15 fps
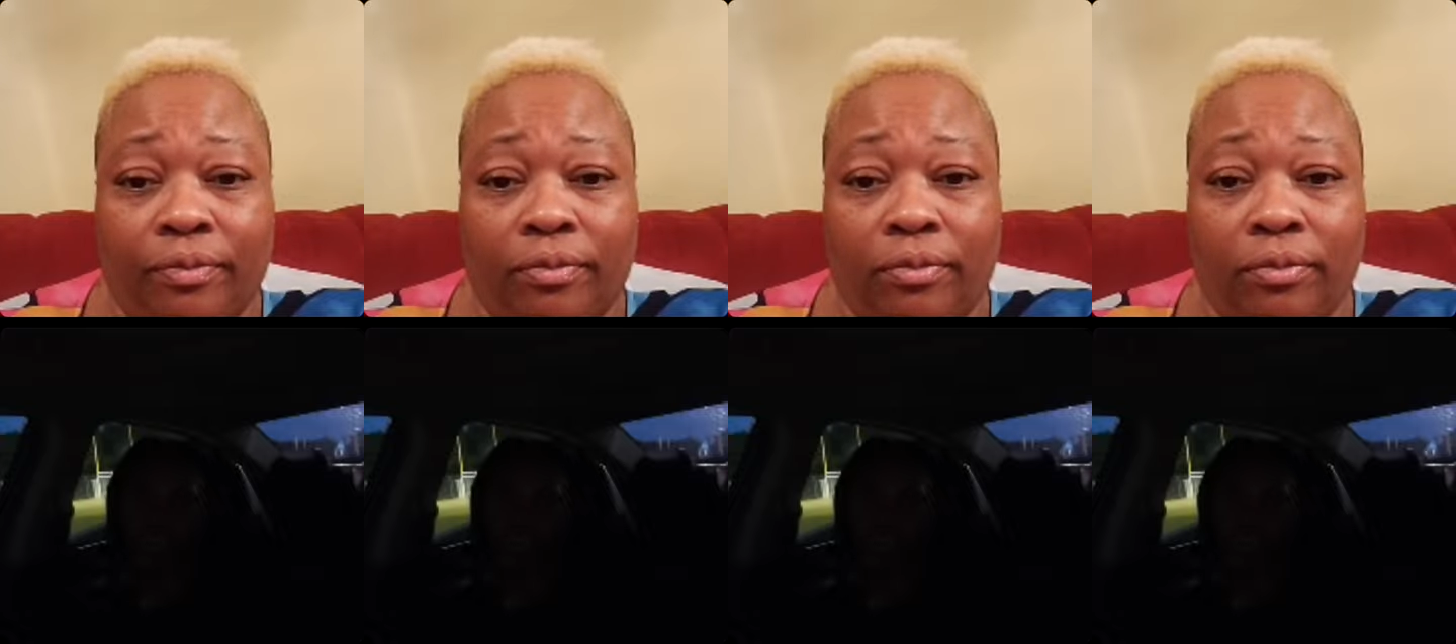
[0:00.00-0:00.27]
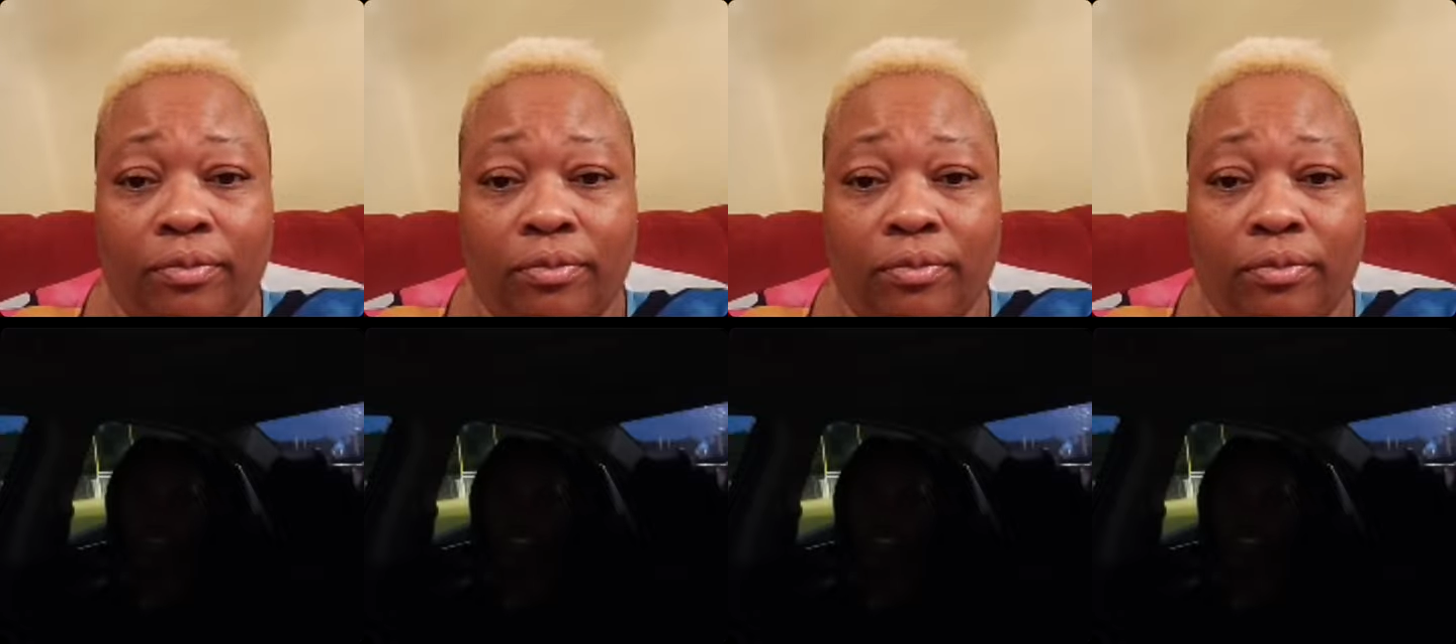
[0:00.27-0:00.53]

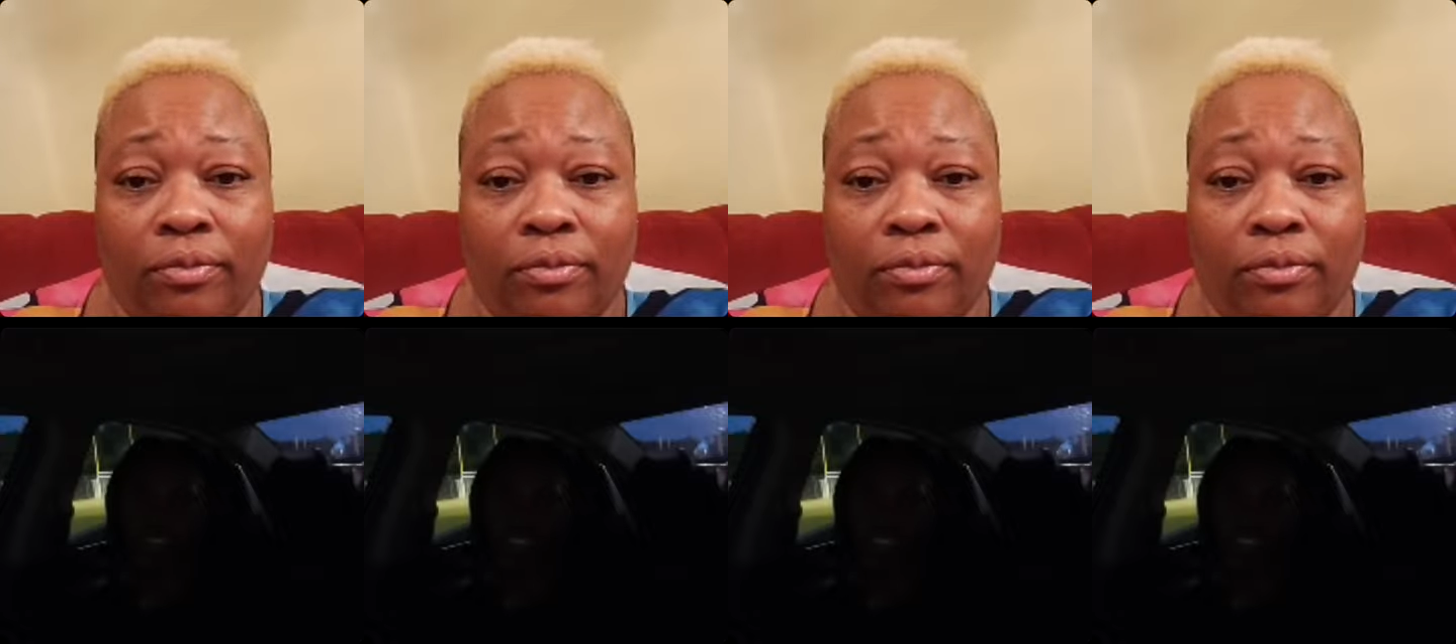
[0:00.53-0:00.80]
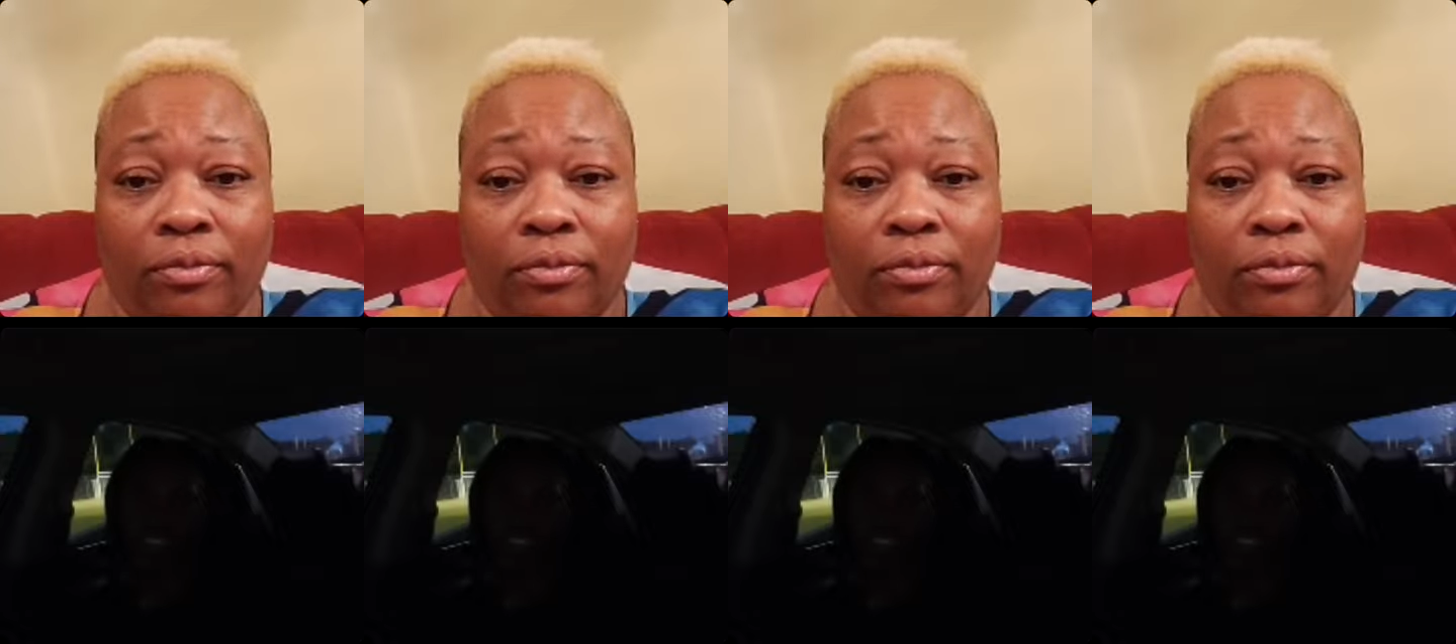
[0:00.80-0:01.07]
Most definitely.
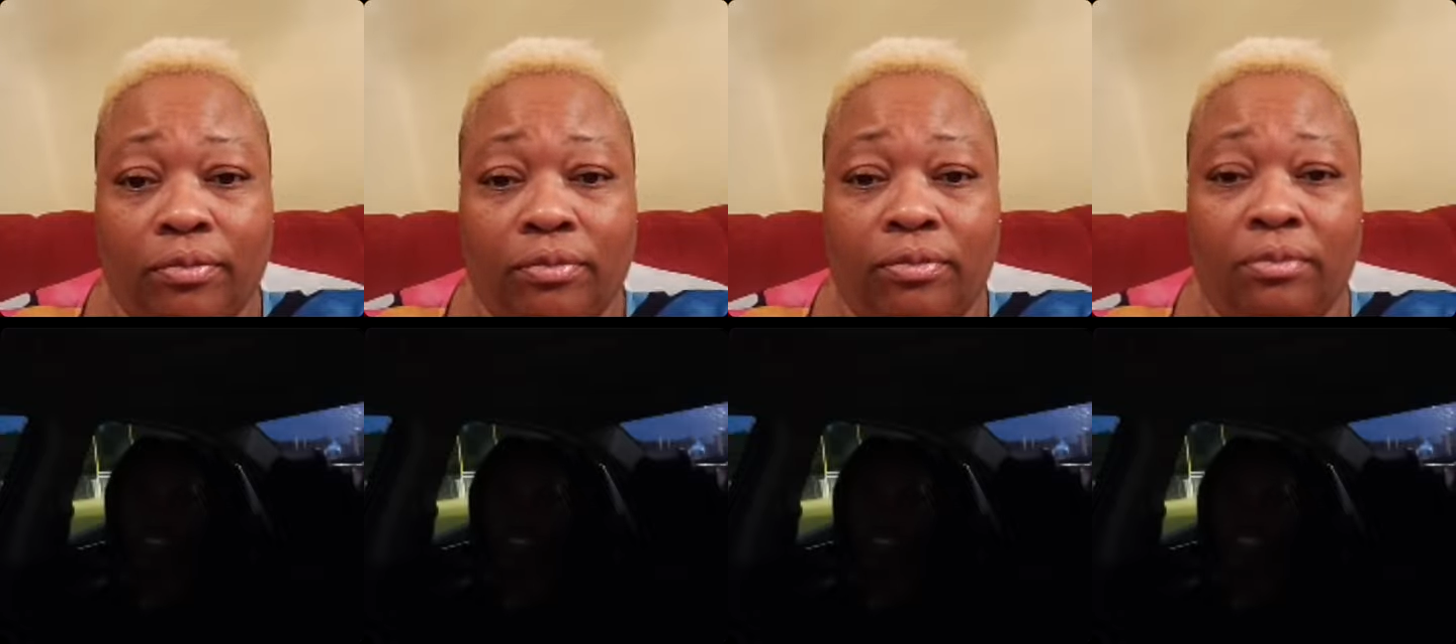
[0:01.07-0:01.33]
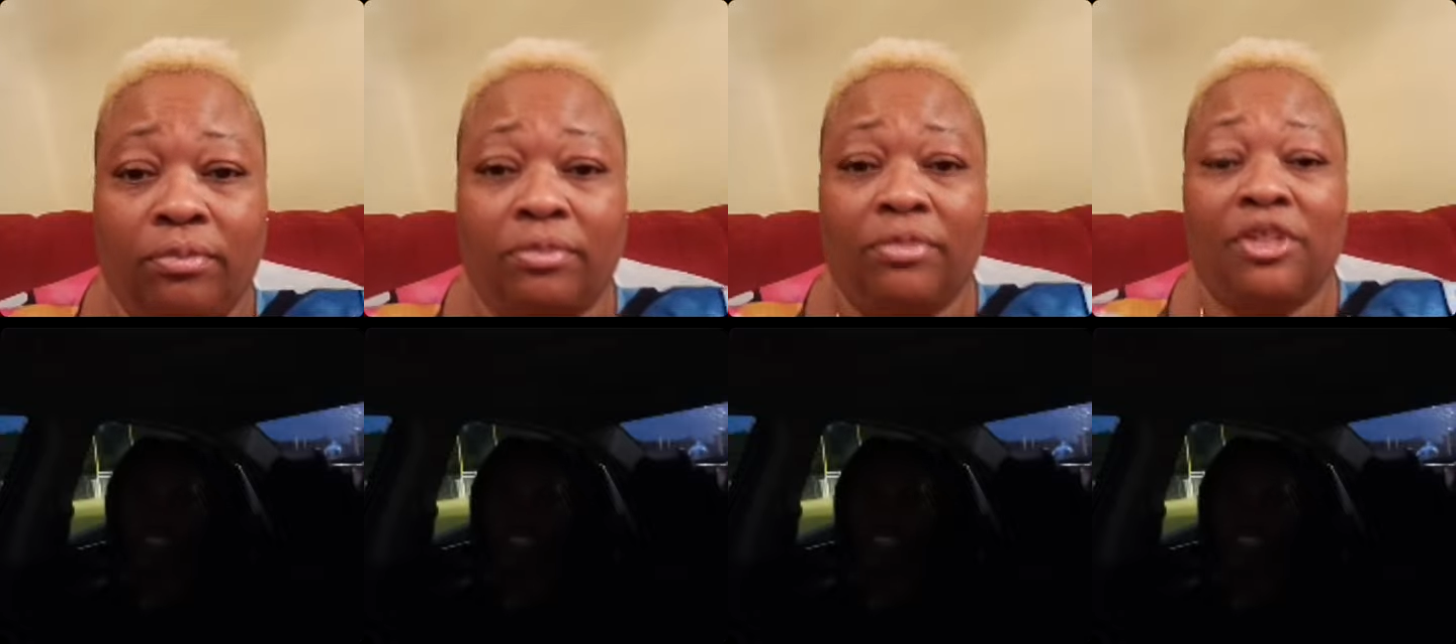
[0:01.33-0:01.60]

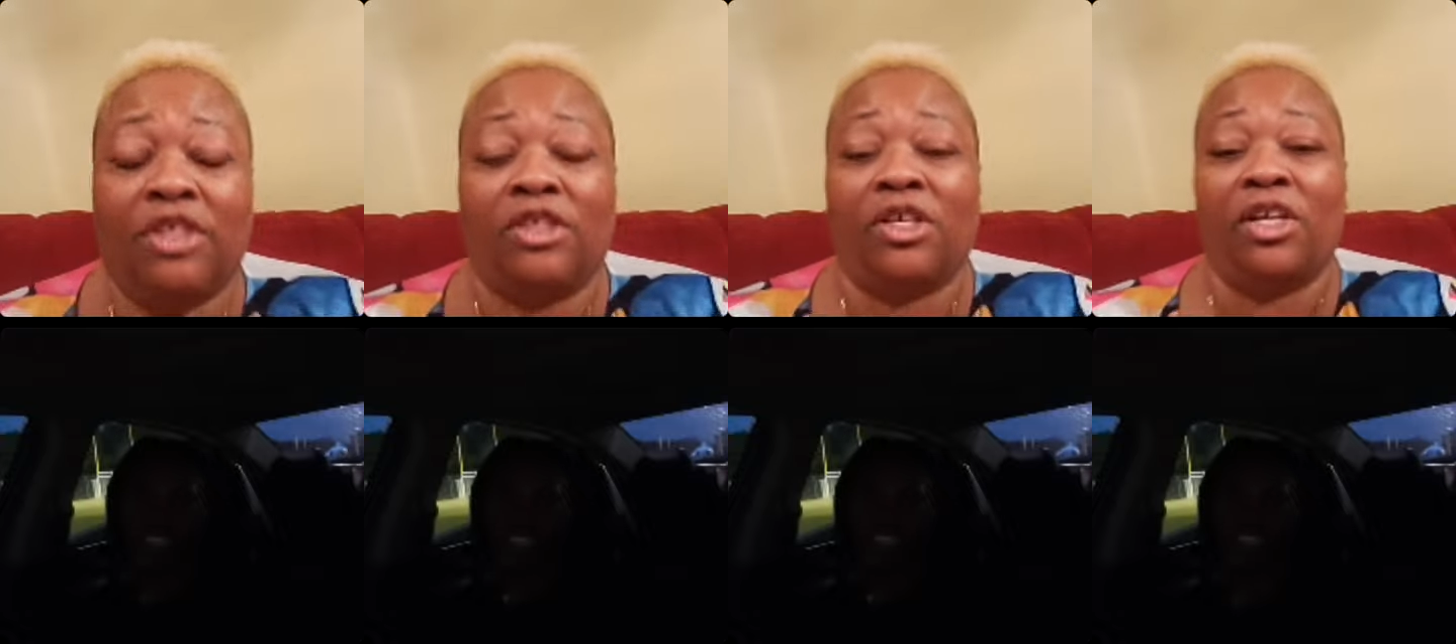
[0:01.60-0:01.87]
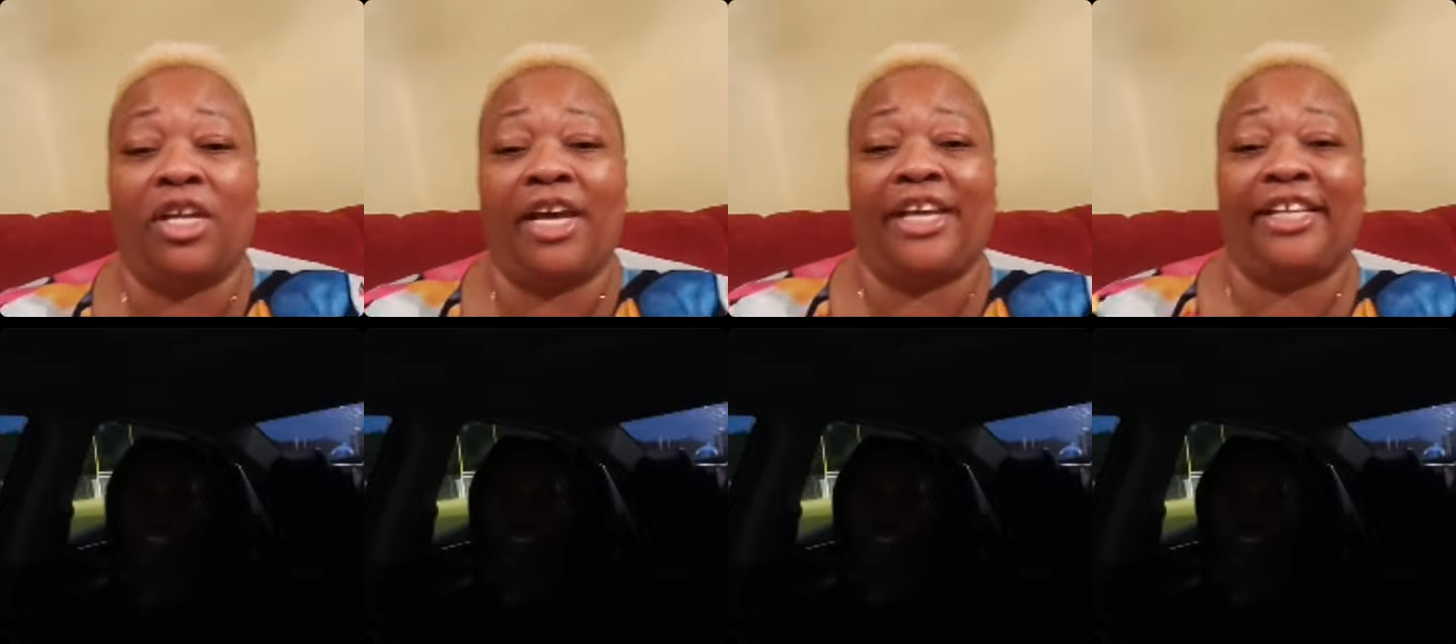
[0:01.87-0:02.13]
So
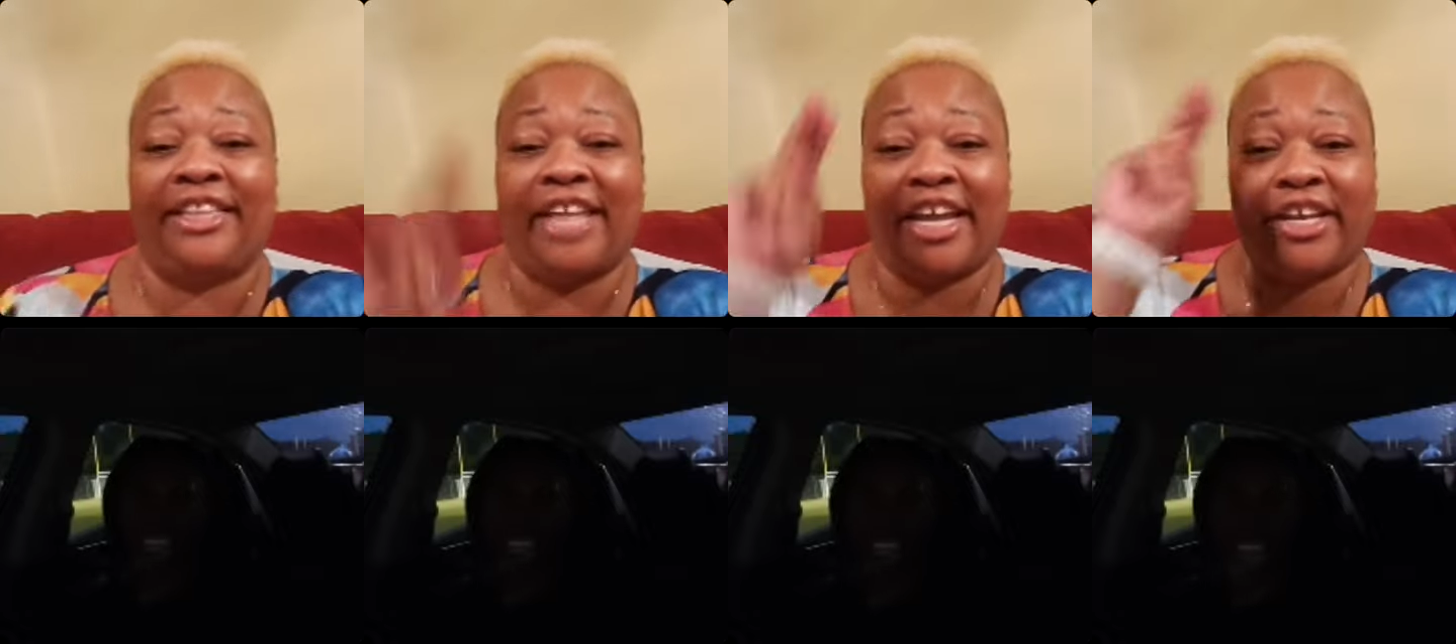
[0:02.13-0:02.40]
Sorry, like,